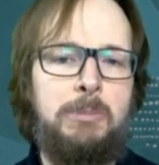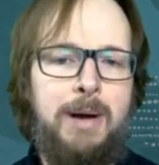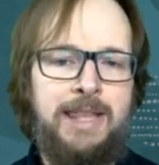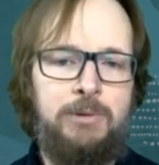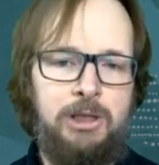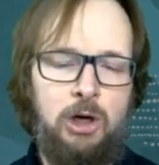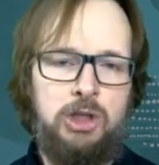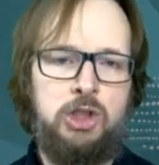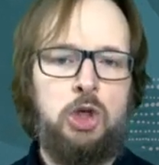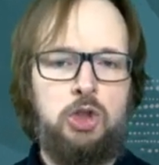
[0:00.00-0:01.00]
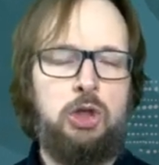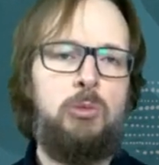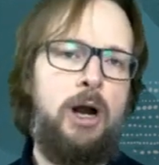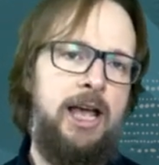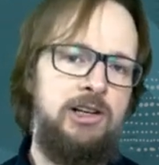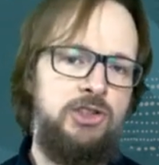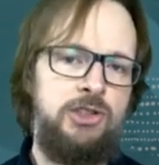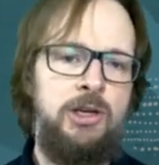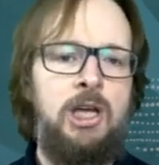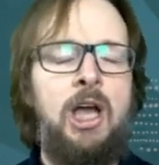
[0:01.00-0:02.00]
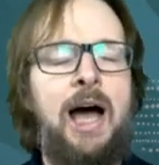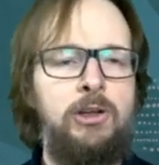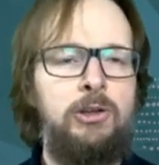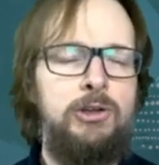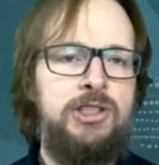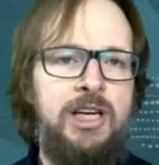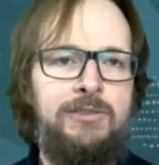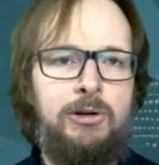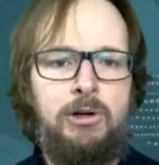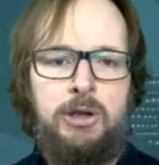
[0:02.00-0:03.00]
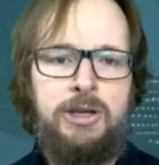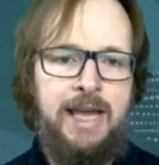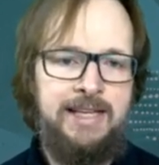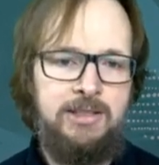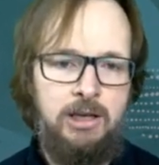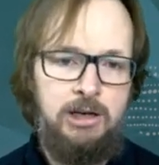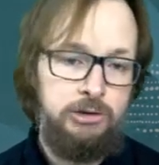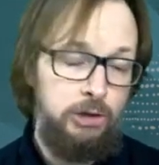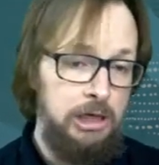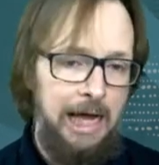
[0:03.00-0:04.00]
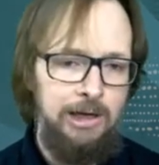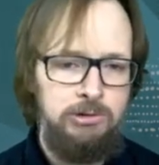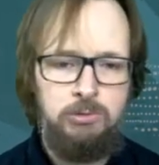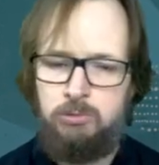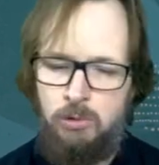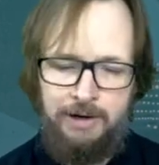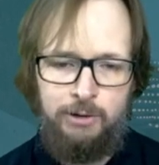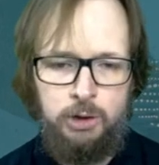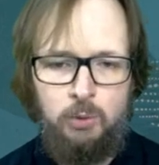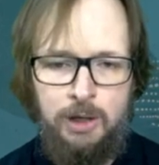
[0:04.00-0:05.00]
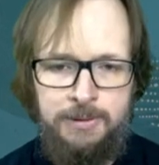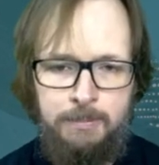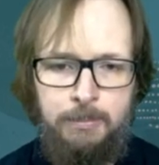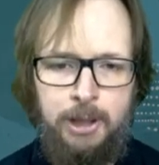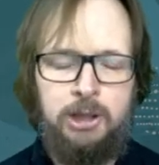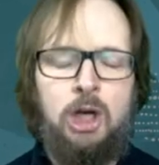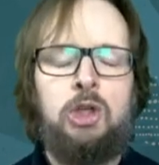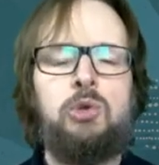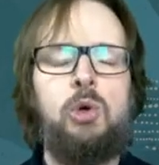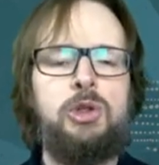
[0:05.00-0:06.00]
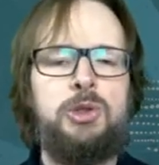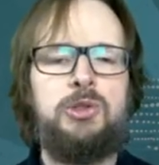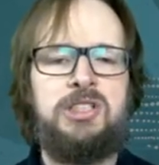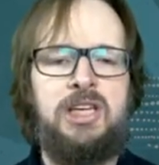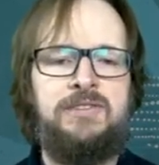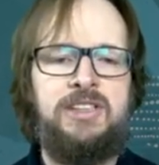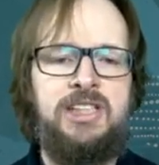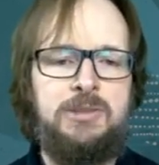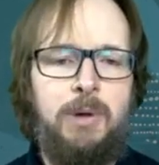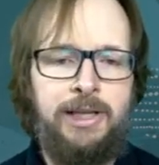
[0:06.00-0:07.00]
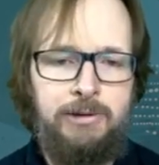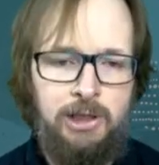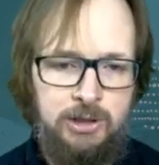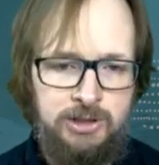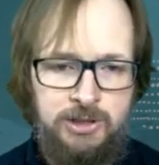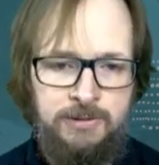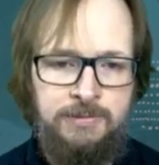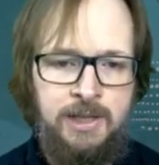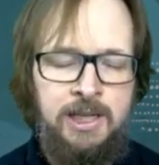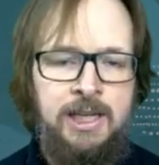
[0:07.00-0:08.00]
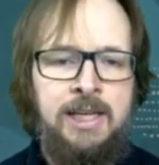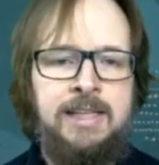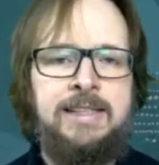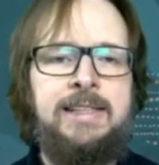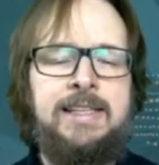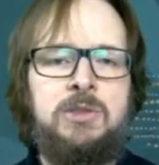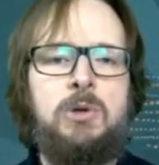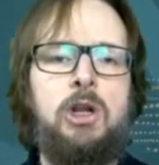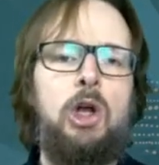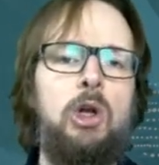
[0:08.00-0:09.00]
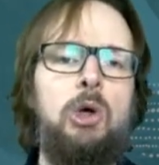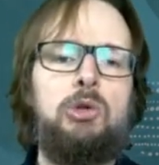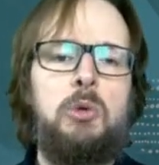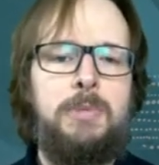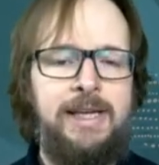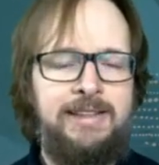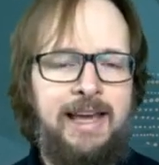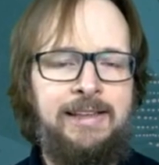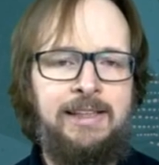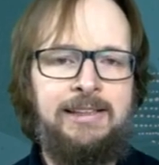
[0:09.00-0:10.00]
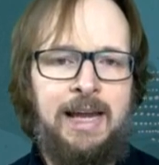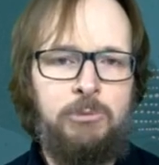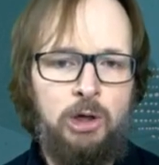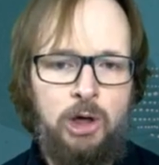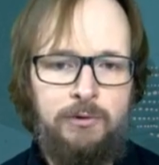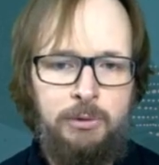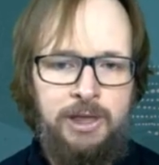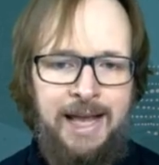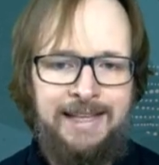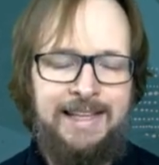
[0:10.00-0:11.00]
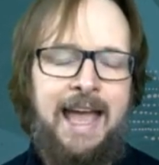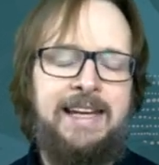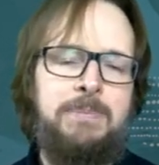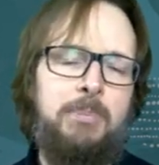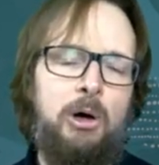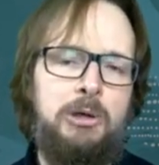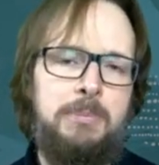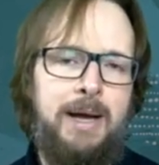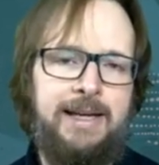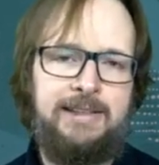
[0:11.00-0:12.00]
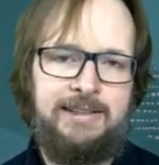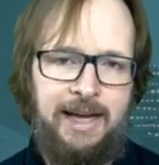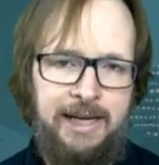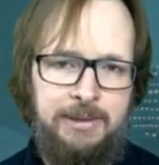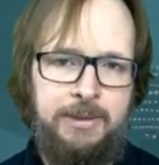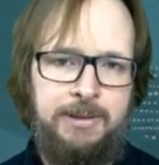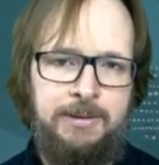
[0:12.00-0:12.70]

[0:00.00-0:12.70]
the binary logs somewhere else, another server, a NAS, the cloud, wherever you want, but to also save these binary logs. This will allow to make point-in-time recovery at any point back in time.